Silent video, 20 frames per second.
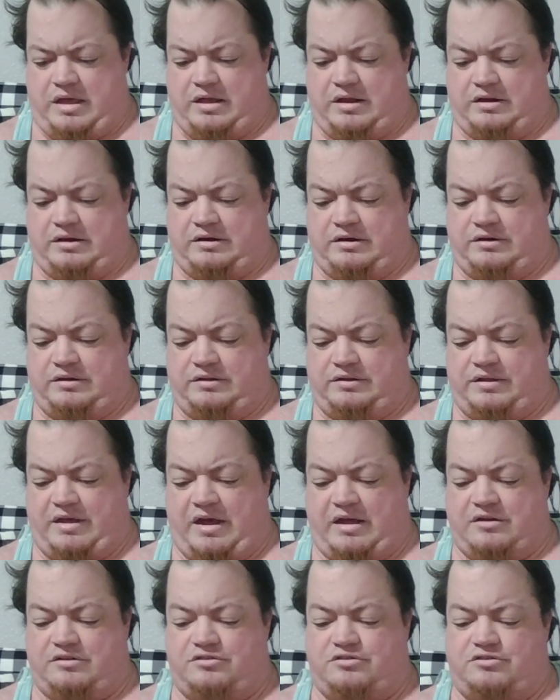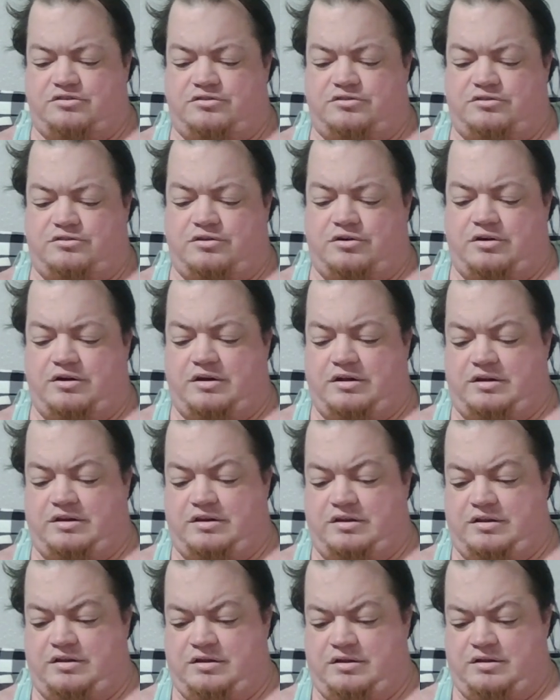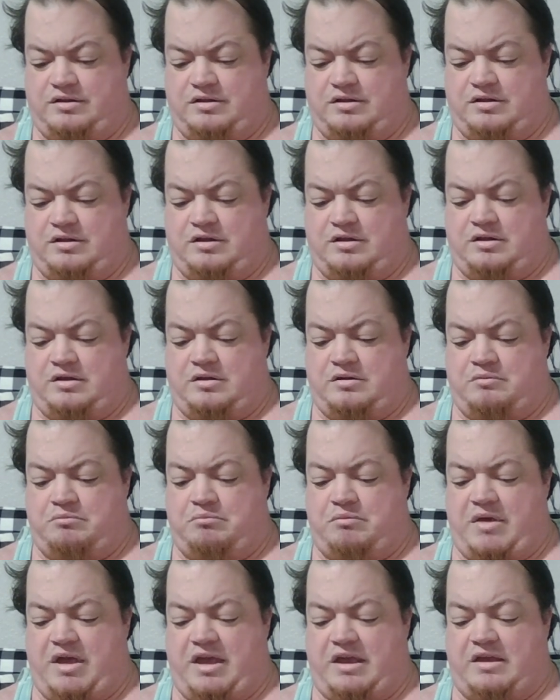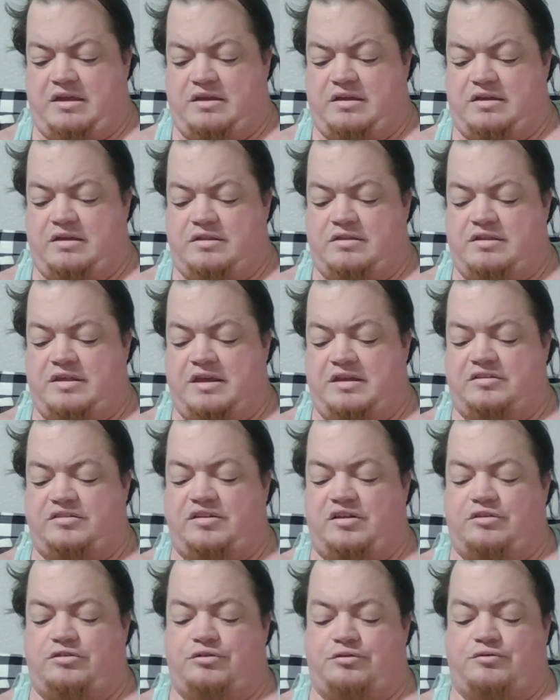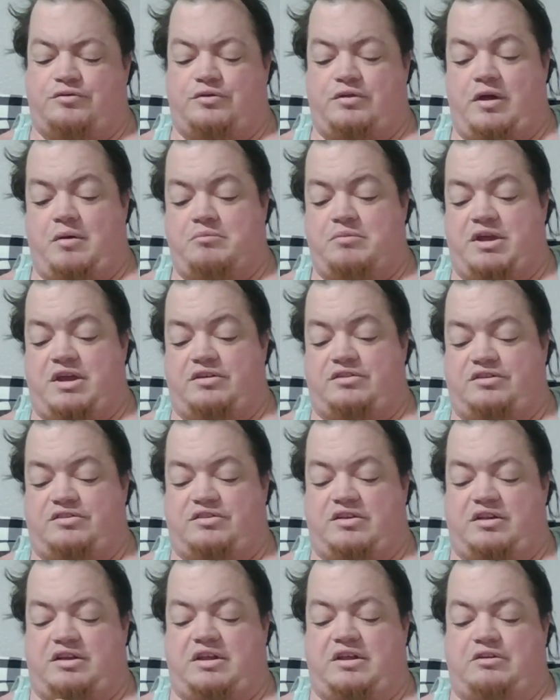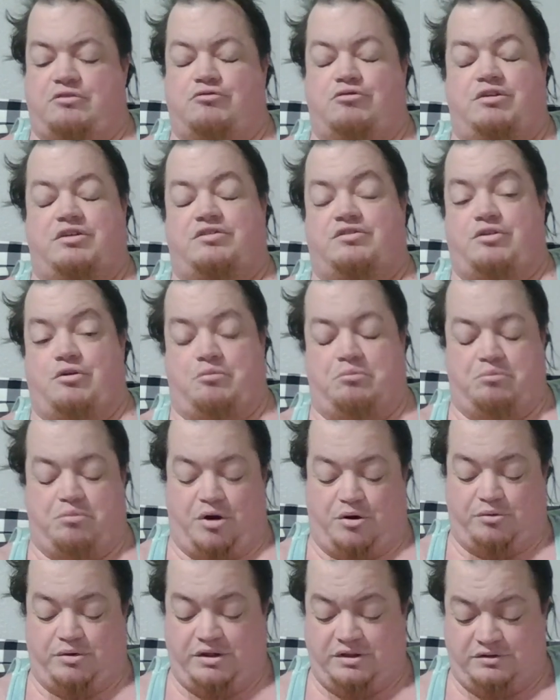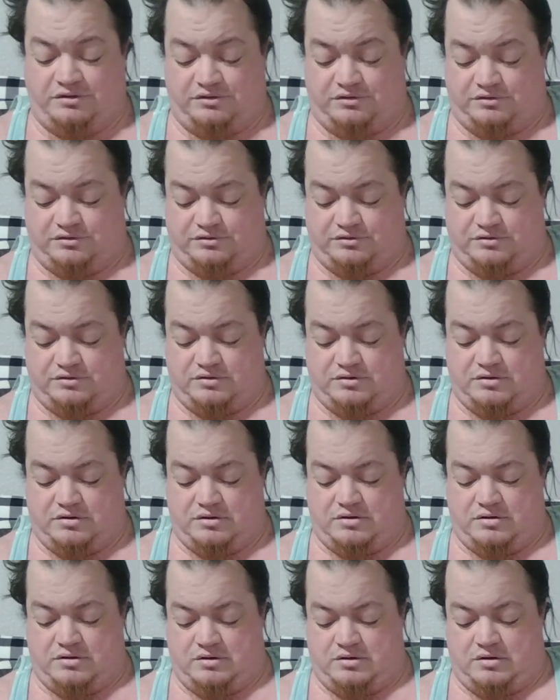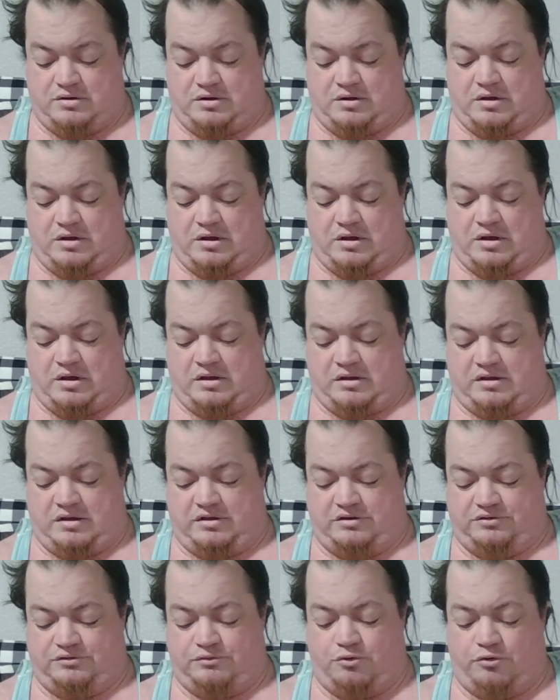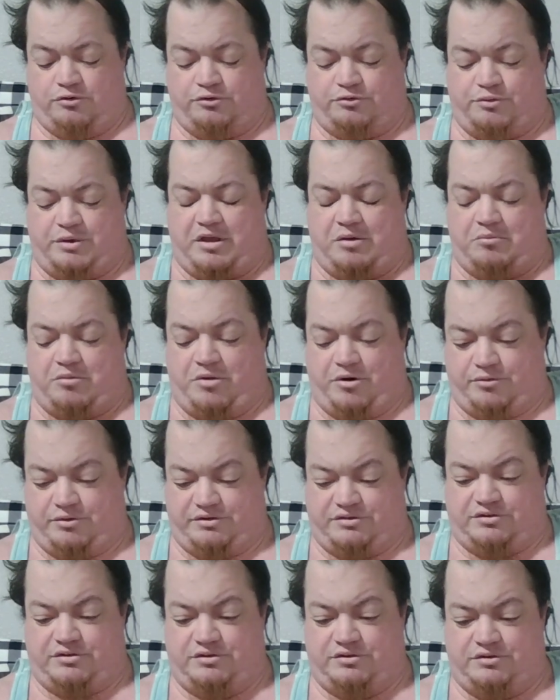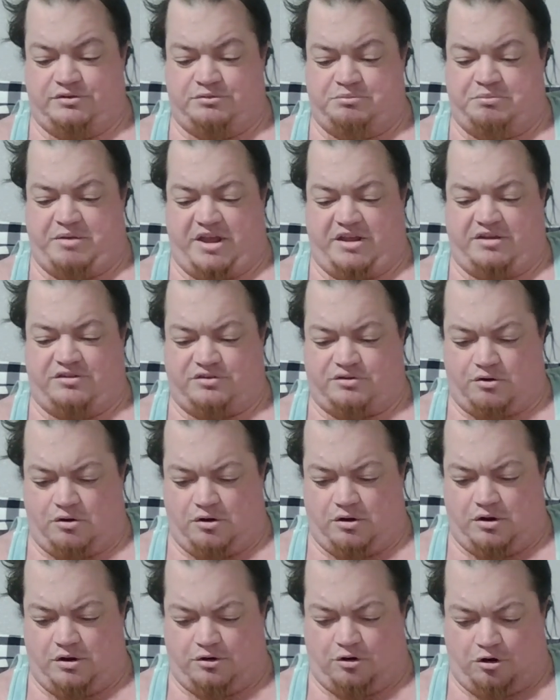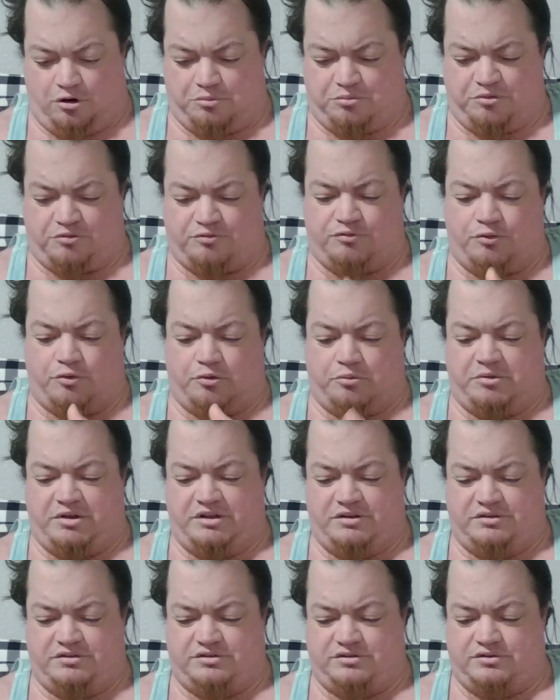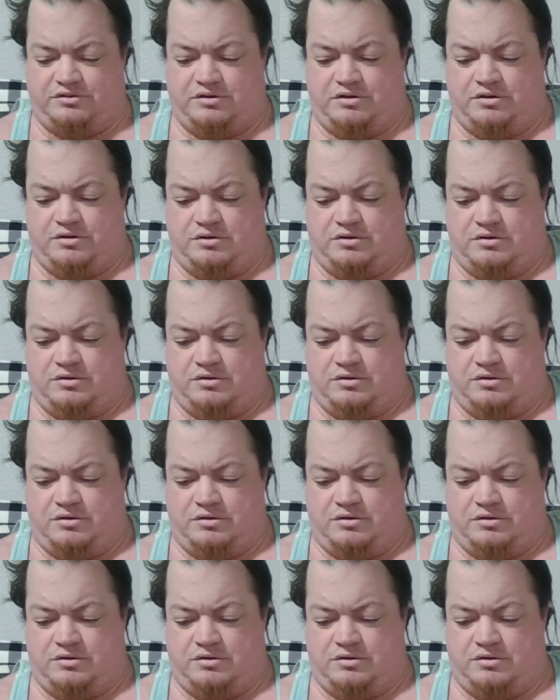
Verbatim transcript: And that should make things easier for them because it's going to increase their bonus. Because, of course, we get bonuses based on our performance,